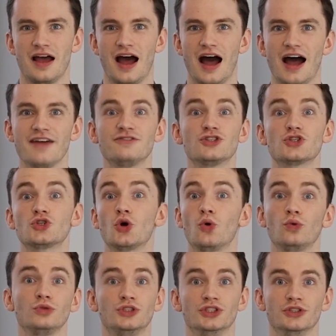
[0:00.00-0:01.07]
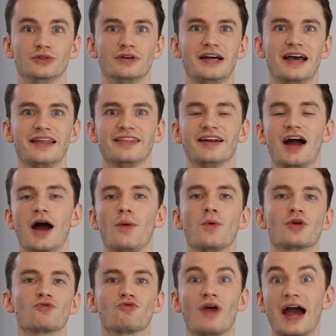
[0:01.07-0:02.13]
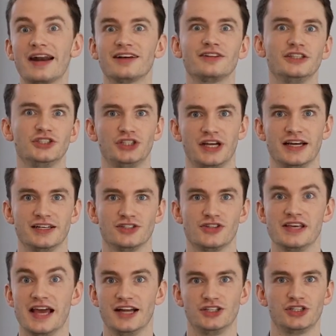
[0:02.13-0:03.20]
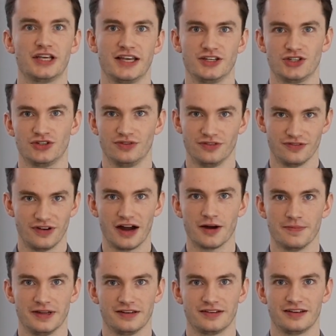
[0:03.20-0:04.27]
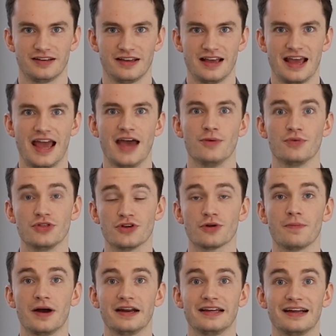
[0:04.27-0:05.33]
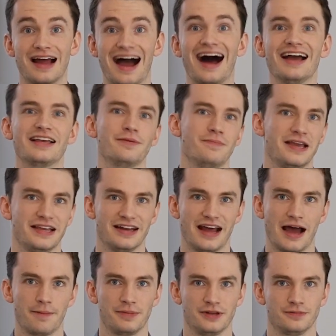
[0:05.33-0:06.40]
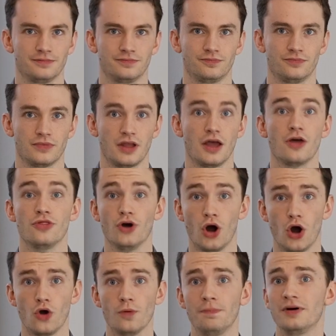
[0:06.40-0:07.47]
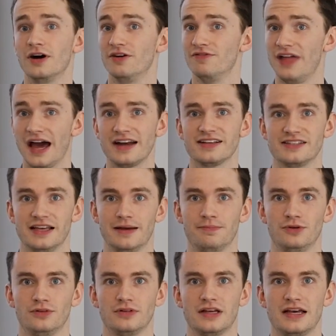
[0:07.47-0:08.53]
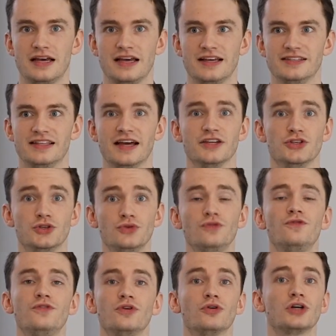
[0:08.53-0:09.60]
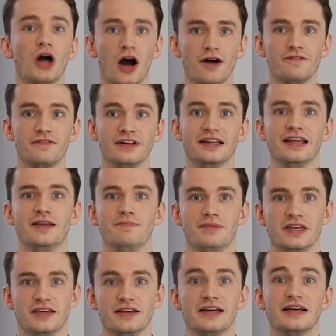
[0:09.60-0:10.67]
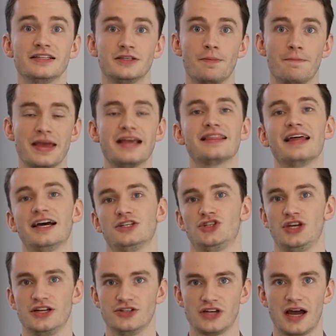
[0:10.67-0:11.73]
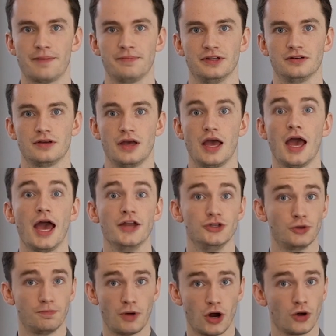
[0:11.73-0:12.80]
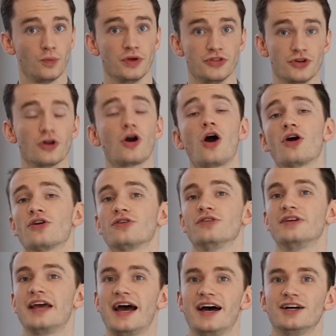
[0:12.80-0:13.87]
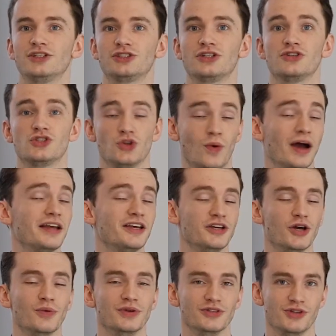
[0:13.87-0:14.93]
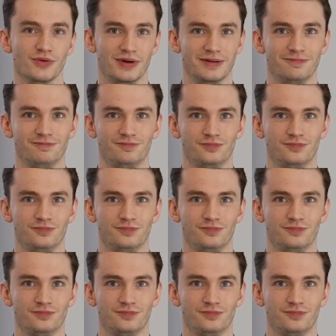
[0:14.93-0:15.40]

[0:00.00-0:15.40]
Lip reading: I've just told you that I want to radically change the educational environment, and with your money, I can make it happen. The hope of that example is that you feel confident in me to make that change happen, and you'll part with your hard-earned cash so I can go and do it.